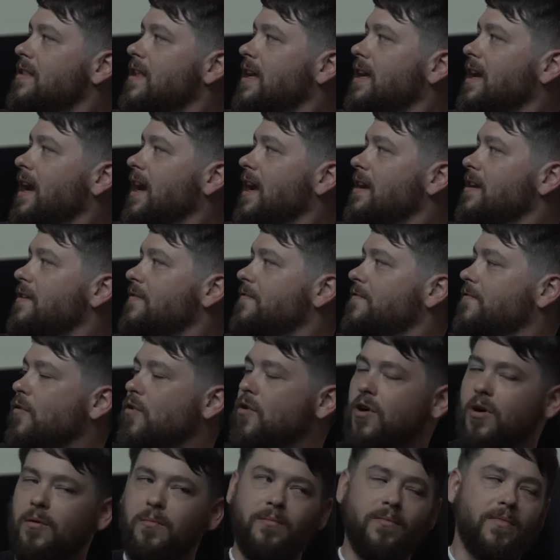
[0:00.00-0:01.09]
they kind of
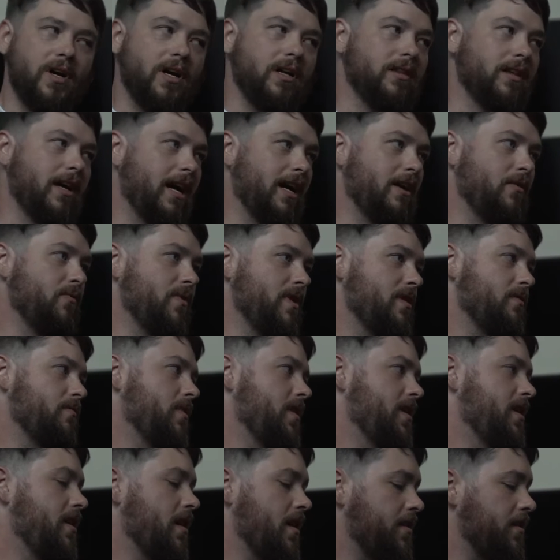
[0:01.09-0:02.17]
form a line with
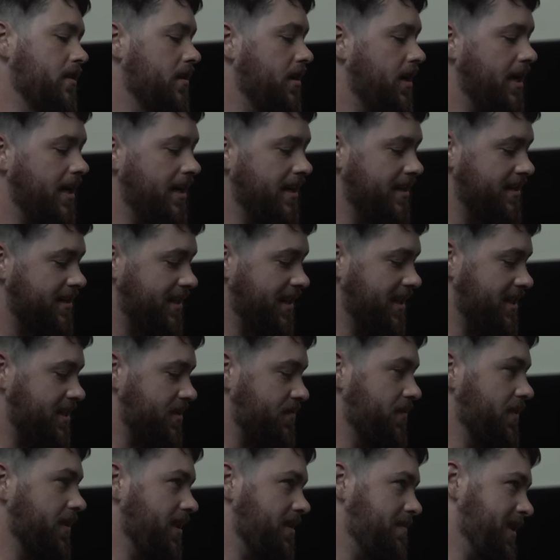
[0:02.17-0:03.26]
one another. And
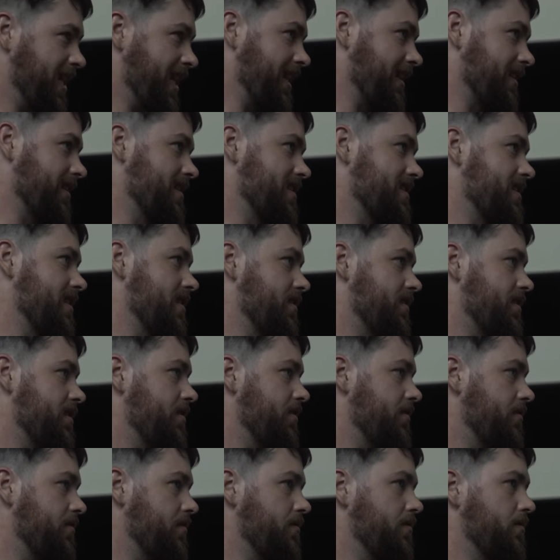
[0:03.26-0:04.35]
it's really meaningless. They're
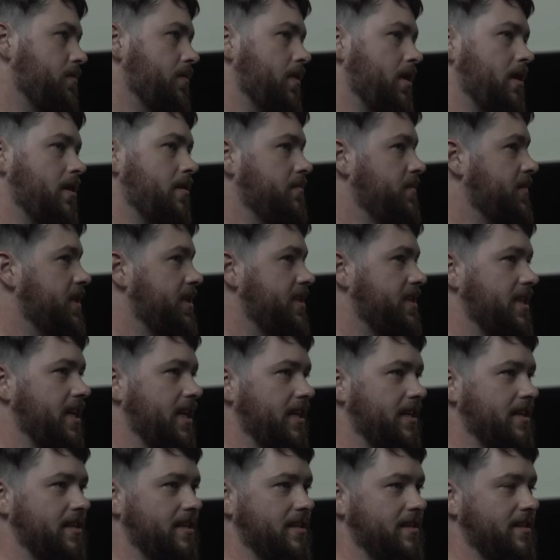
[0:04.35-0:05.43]
two um,
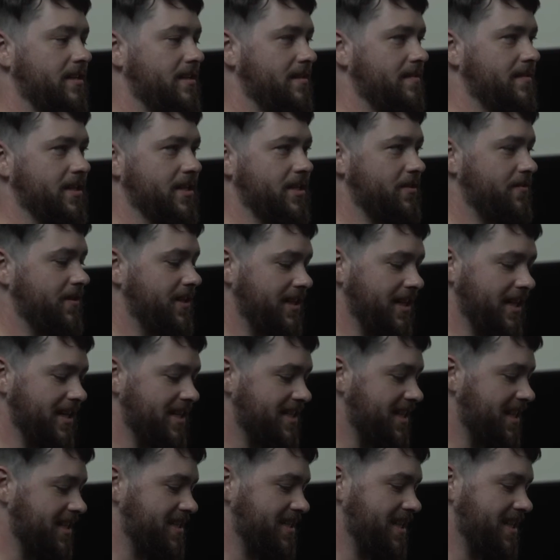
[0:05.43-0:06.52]
distinct, discrete data
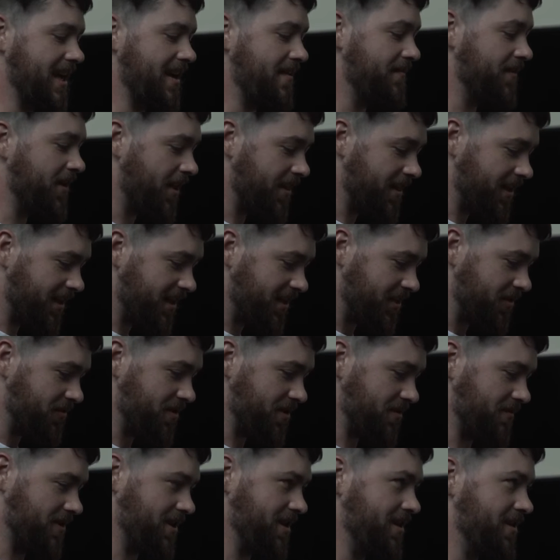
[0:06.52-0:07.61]
sets that have nothing to do
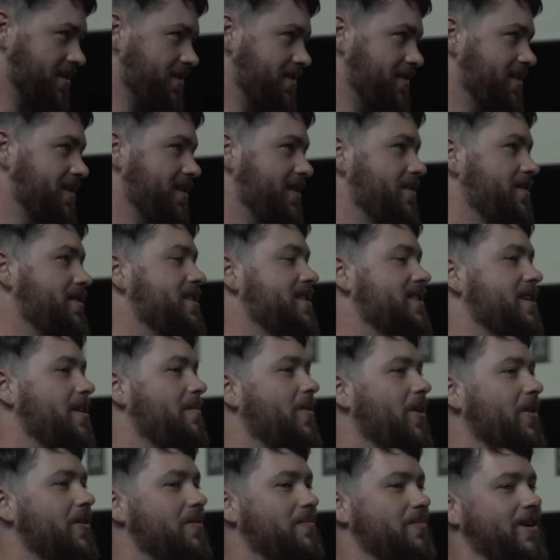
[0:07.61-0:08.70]
with one another. There's
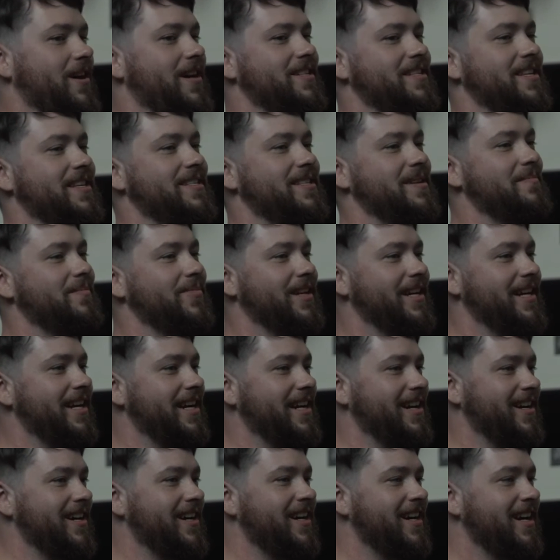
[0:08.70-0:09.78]
some other process at play
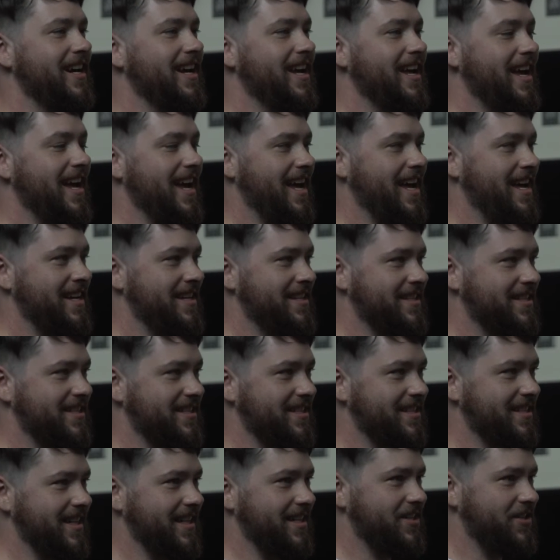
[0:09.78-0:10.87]
here. And
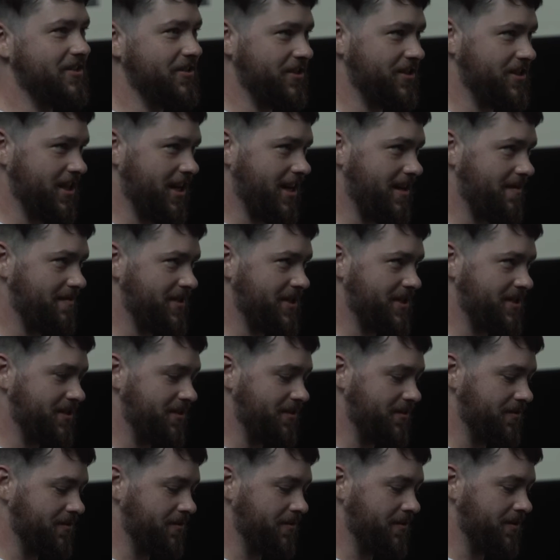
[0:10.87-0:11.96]
it's your job
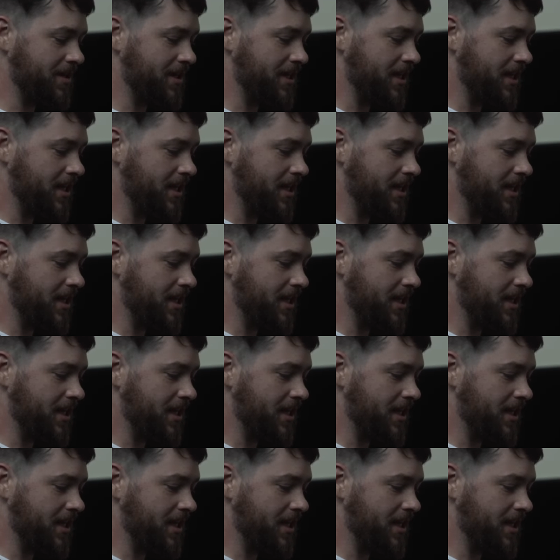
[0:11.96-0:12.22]
to,